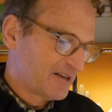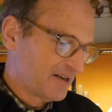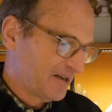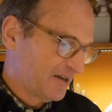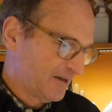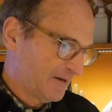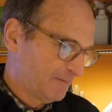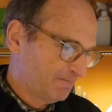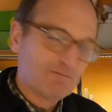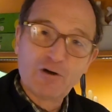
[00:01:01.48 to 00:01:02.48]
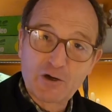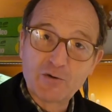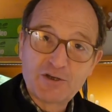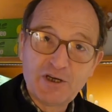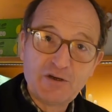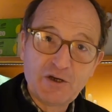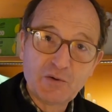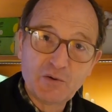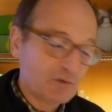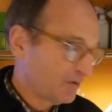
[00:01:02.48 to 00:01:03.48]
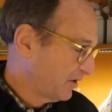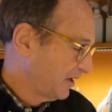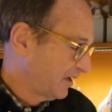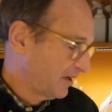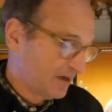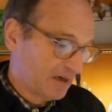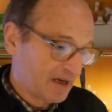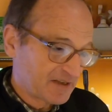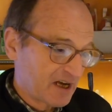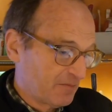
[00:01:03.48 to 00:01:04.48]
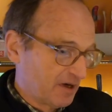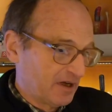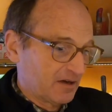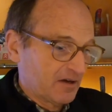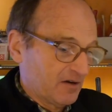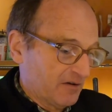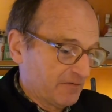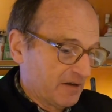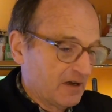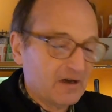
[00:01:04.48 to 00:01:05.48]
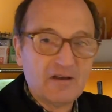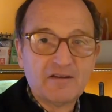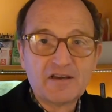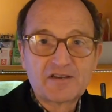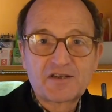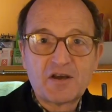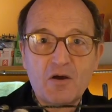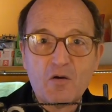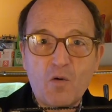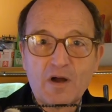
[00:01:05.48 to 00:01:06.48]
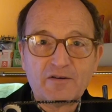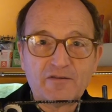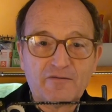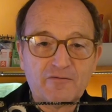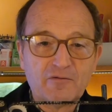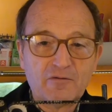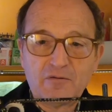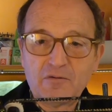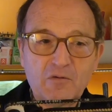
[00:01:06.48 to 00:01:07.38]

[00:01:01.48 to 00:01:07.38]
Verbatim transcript: uh, we continue the assembling of this wonderful,